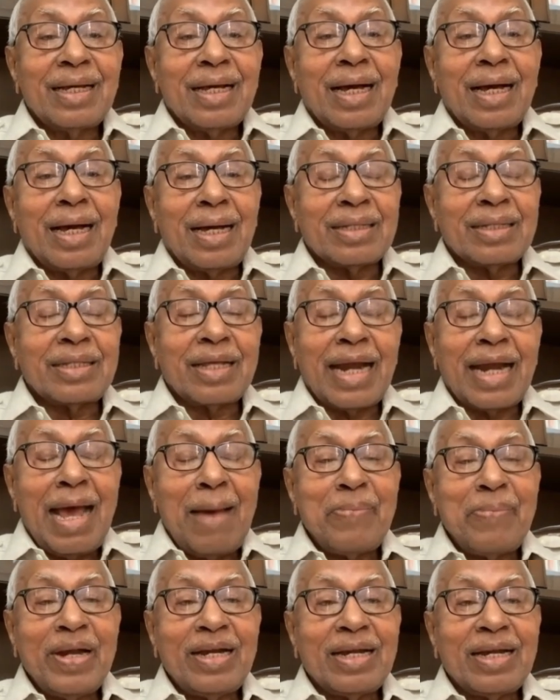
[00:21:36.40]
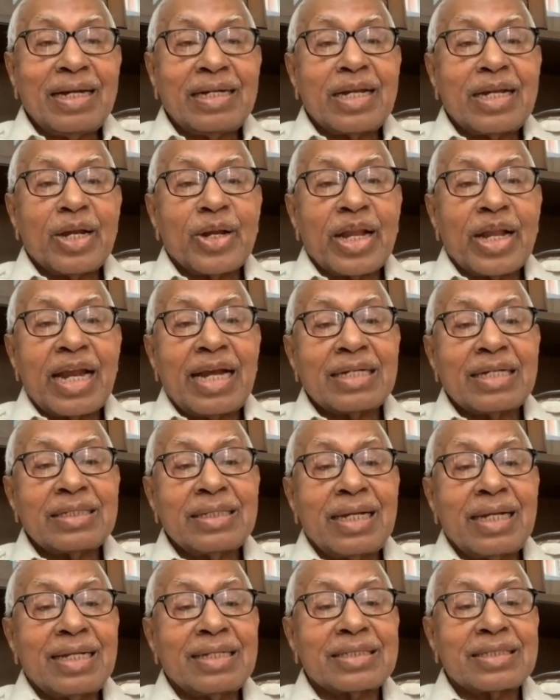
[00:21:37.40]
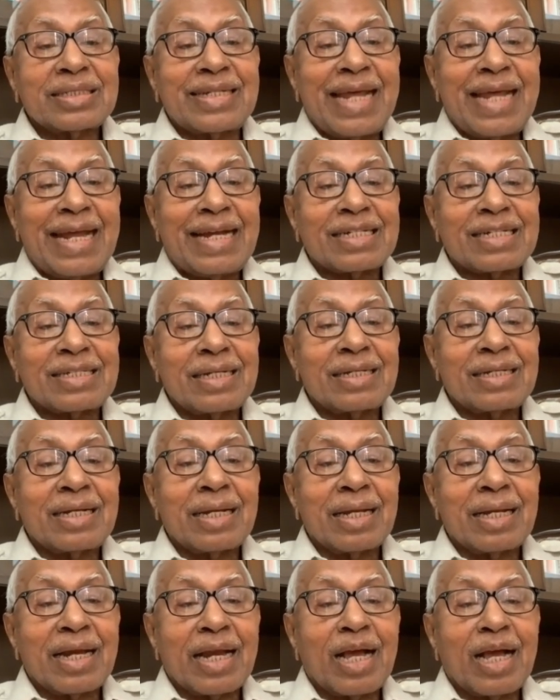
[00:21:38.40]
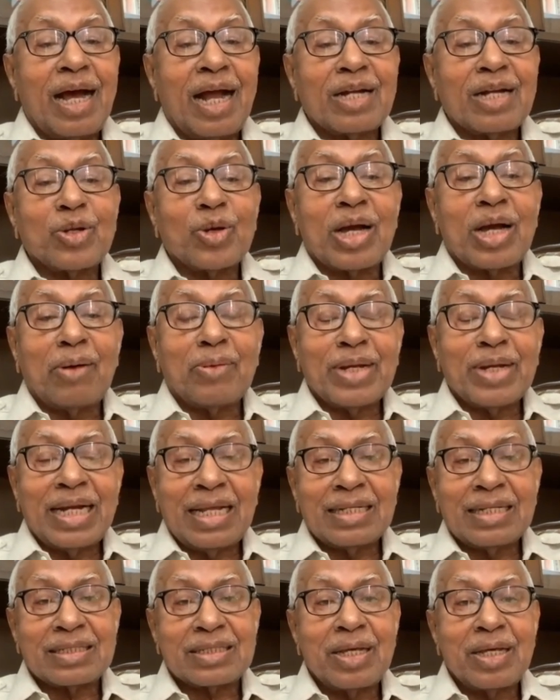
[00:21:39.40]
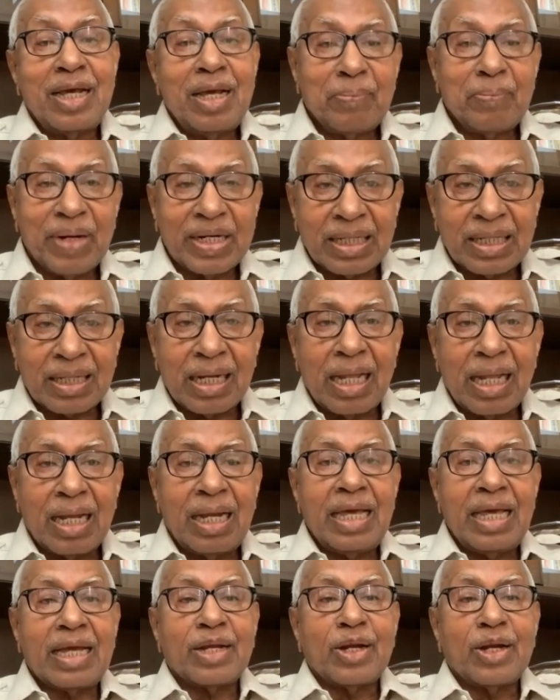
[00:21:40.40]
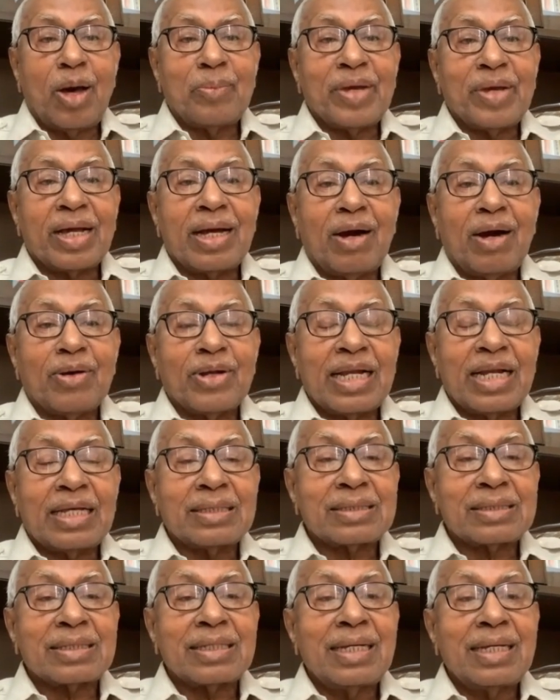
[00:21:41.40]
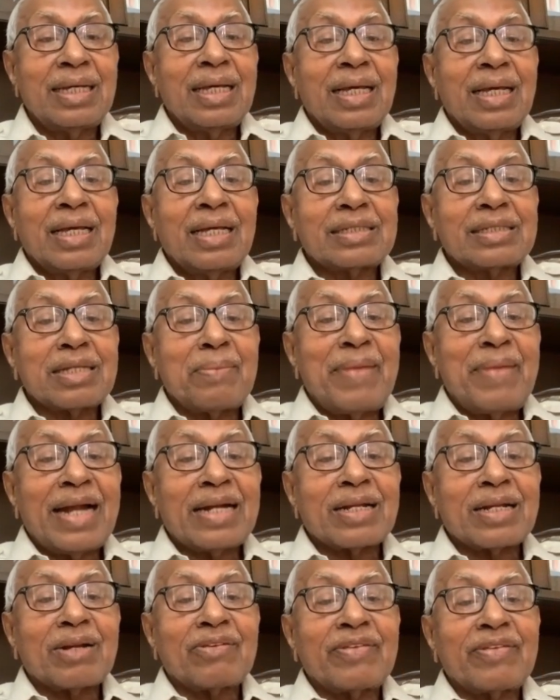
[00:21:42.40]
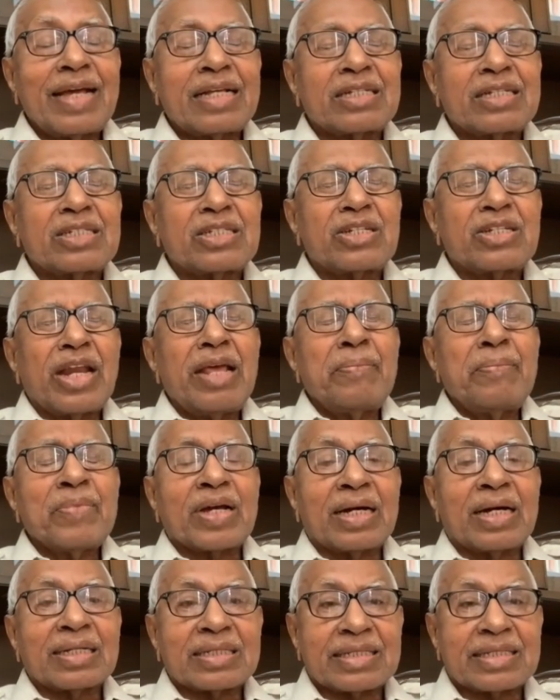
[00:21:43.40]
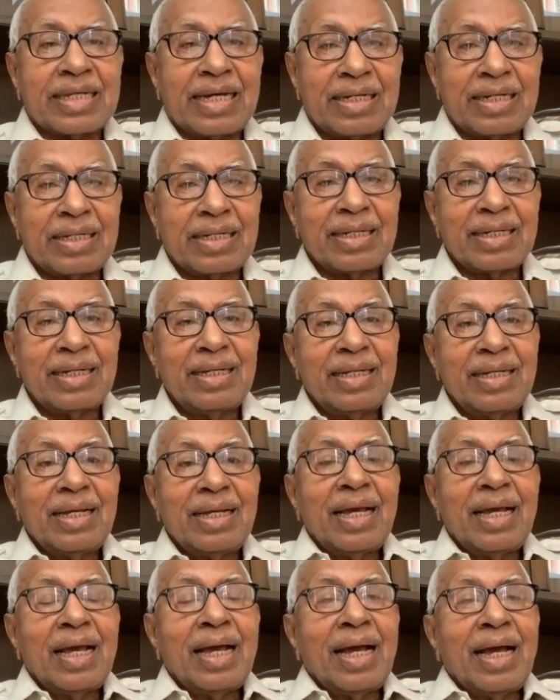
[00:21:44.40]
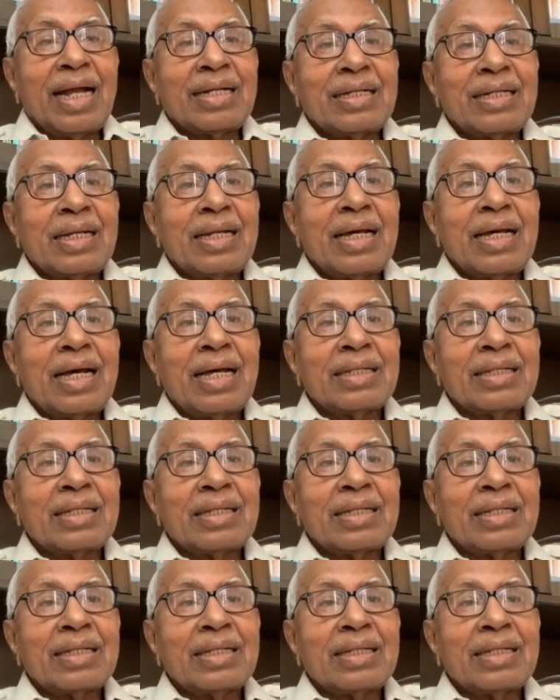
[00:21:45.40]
the rapid deterioration in states in regard to governance, particularly economic governance, is a matter of extreme concern. And